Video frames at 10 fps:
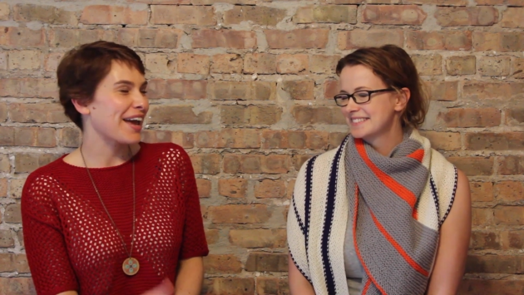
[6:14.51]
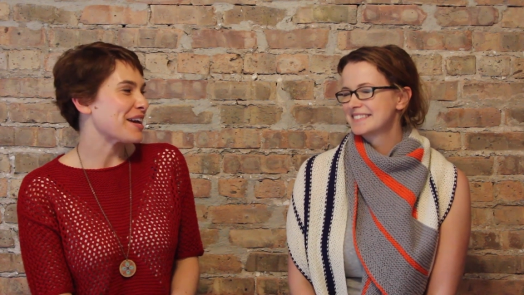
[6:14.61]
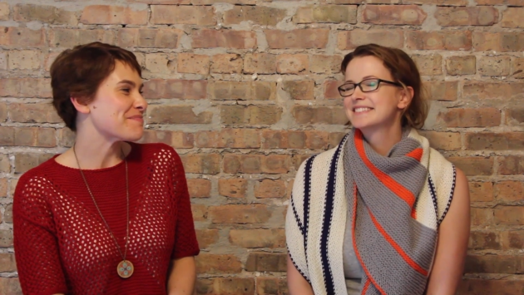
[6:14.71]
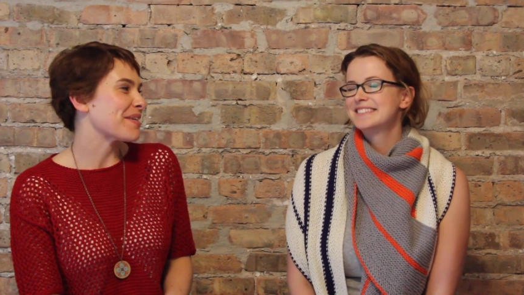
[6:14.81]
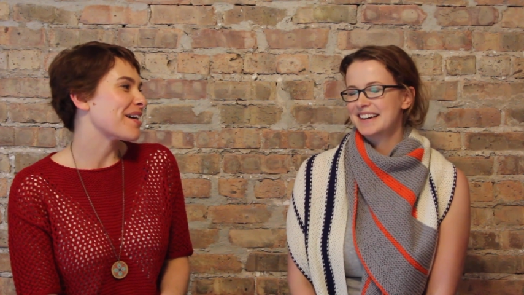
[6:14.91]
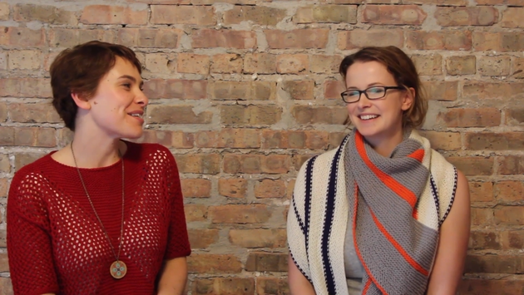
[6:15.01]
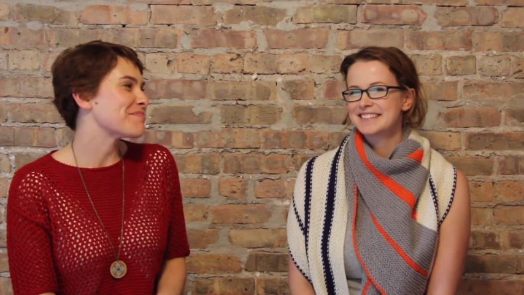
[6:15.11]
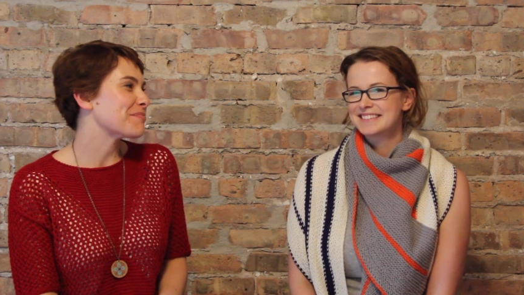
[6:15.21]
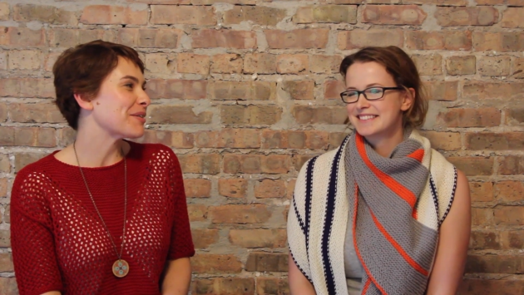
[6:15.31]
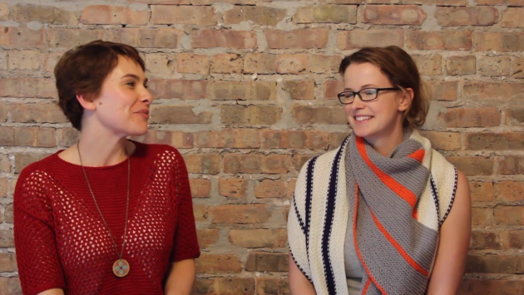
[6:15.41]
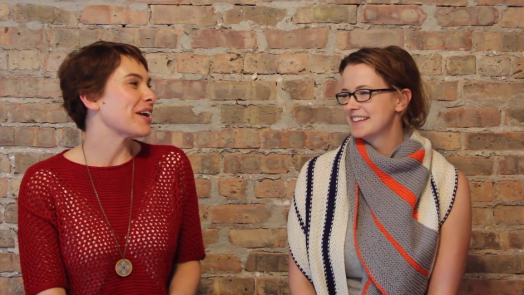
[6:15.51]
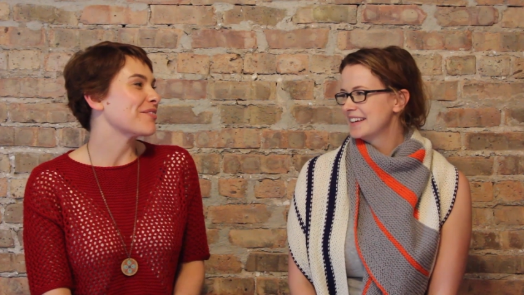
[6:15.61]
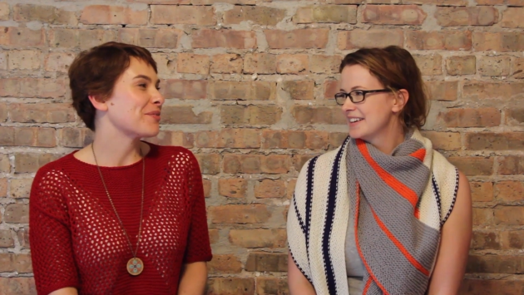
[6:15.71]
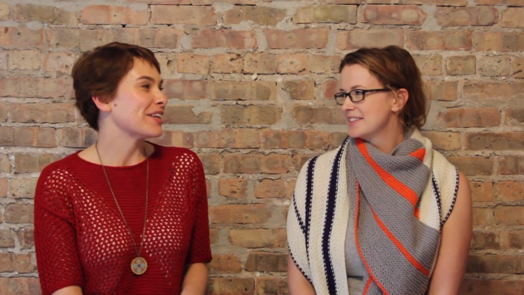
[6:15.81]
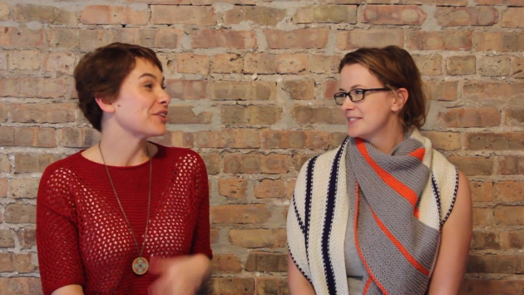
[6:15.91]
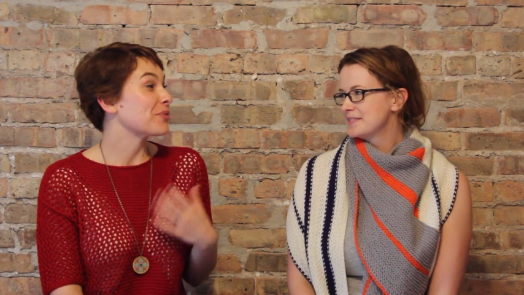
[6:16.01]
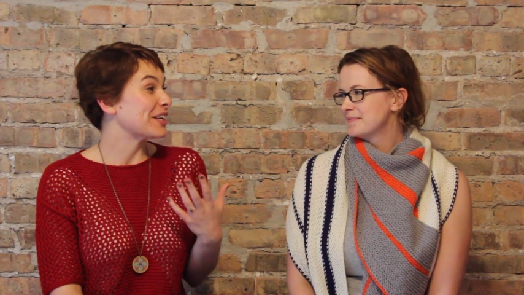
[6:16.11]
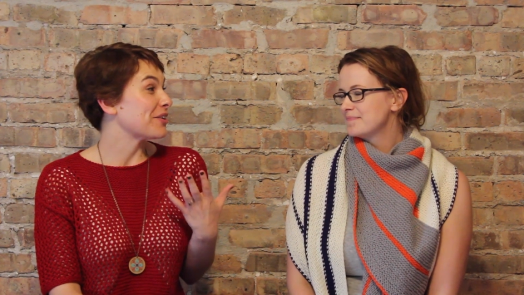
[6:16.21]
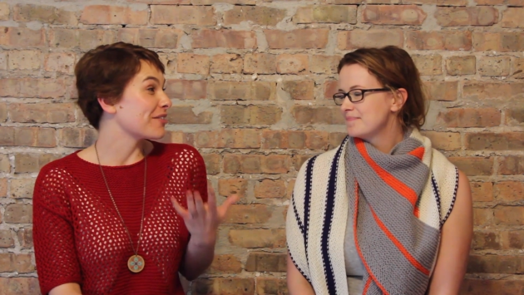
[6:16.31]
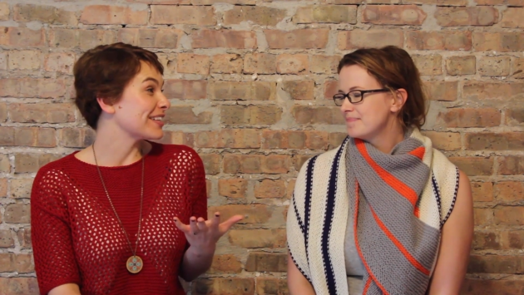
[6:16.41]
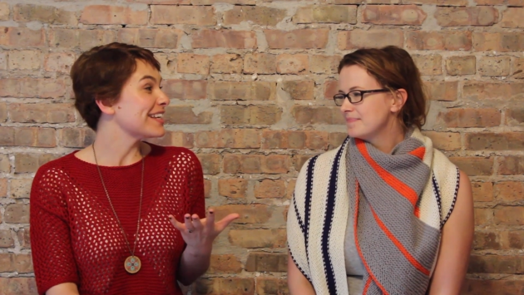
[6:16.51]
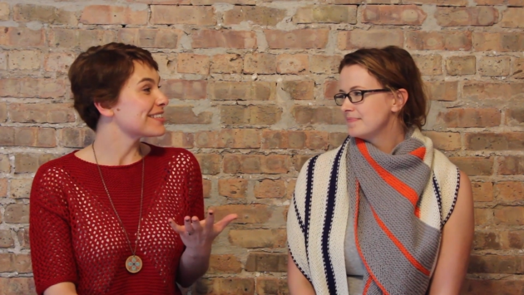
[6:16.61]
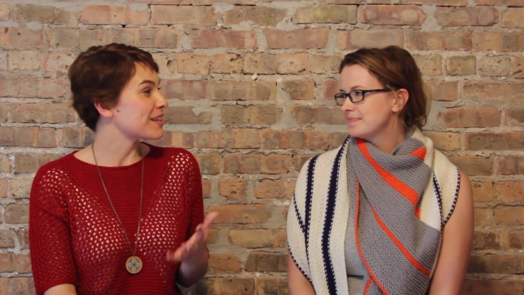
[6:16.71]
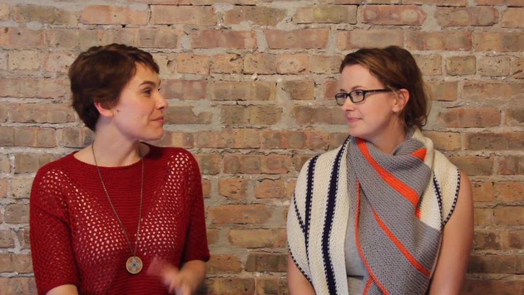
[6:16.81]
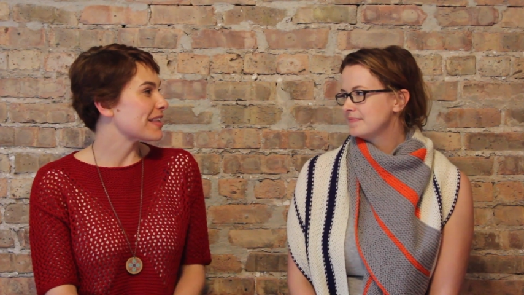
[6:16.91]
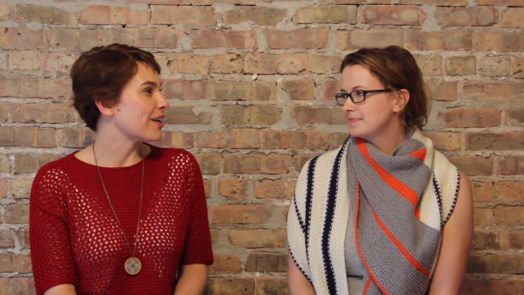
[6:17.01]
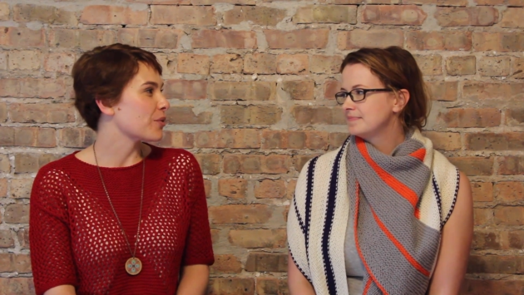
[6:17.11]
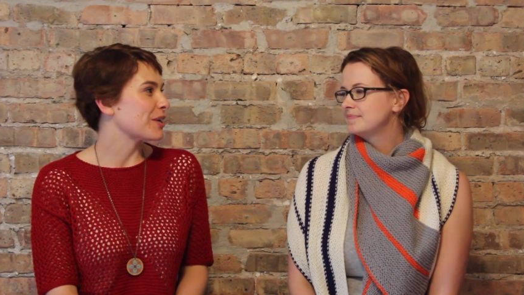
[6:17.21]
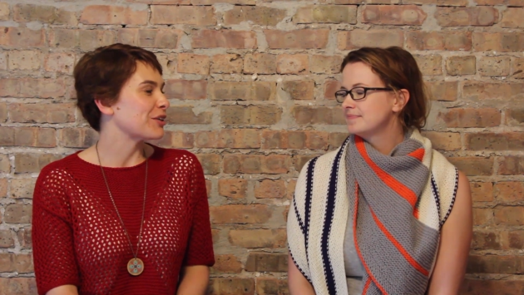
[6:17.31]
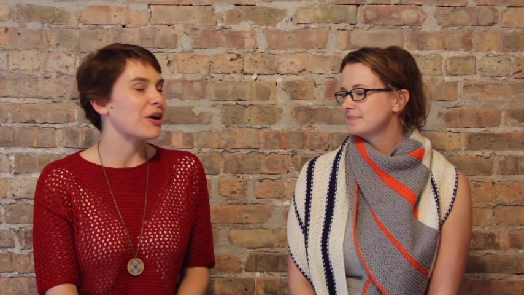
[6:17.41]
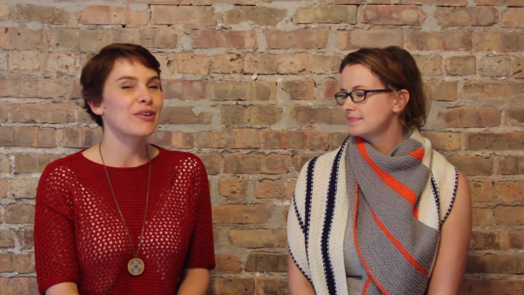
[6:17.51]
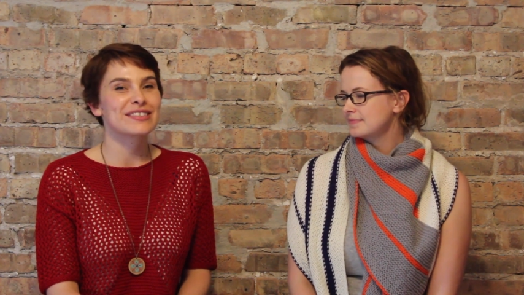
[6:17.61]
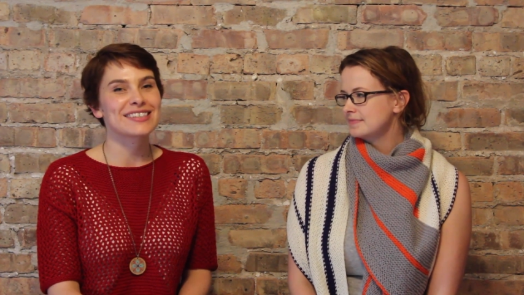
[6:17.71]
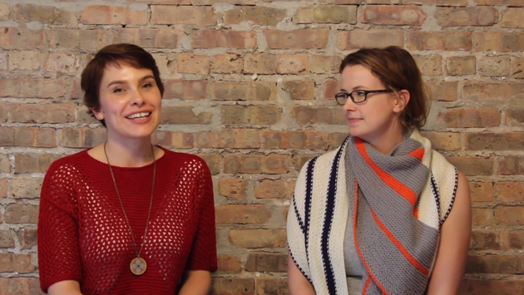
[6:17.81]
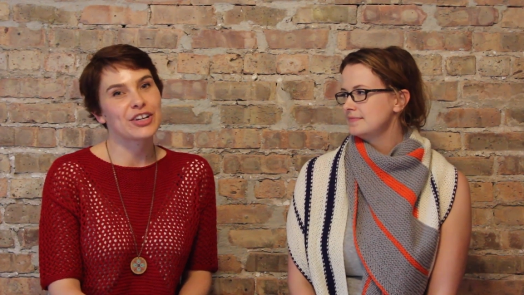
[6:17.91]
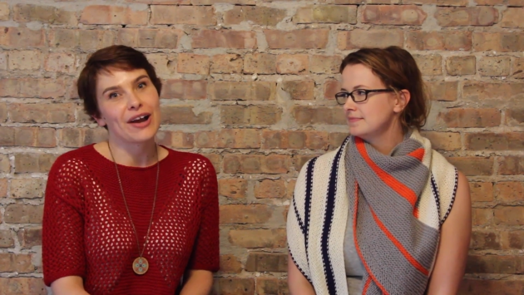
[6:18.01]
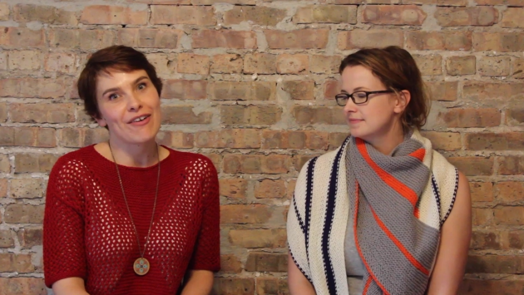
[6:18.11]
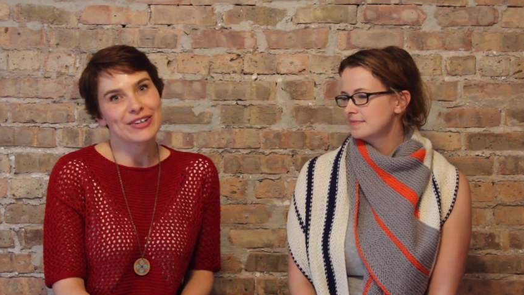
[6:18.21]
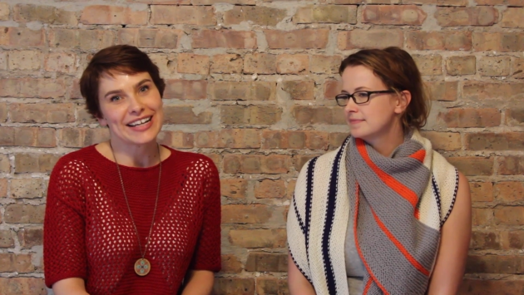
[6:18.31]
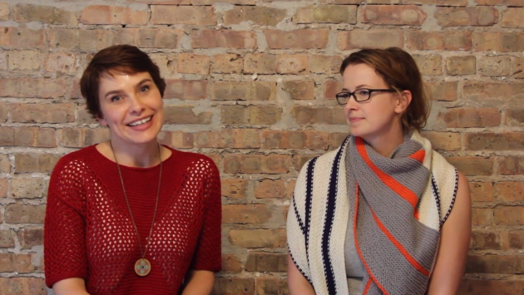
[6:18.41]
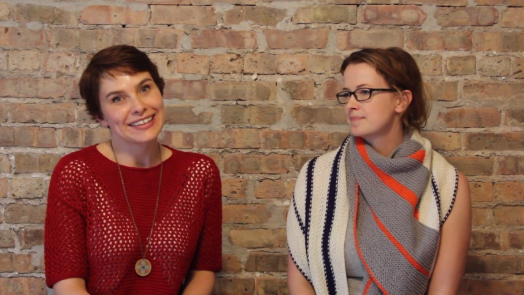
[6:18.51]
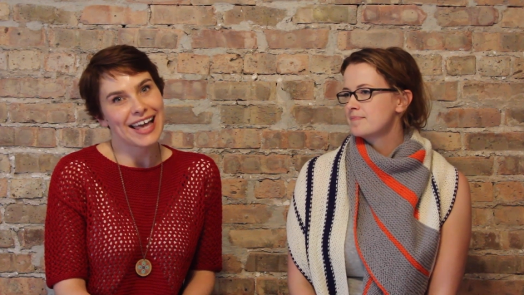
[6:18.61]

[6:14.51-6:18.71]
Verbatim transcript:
Speaker 1: cape. Yeah. Um, but when you when you go to knit something or when you go to like your everyday